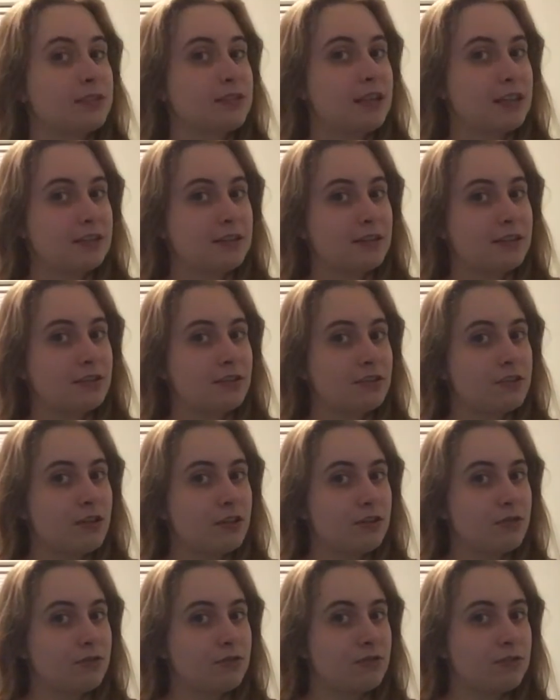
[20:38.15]
set in
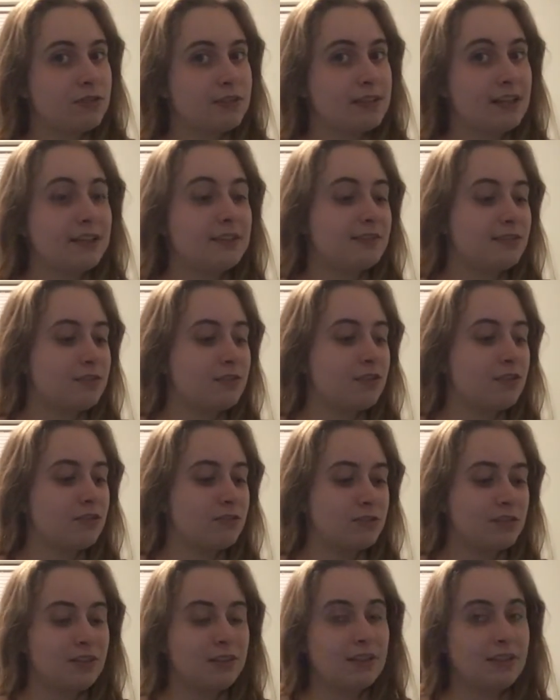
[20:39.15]
stone
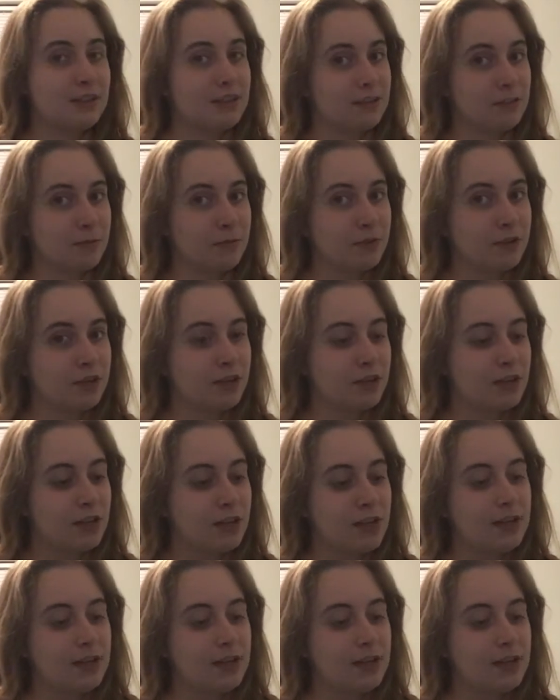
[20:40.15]
until the end of the book.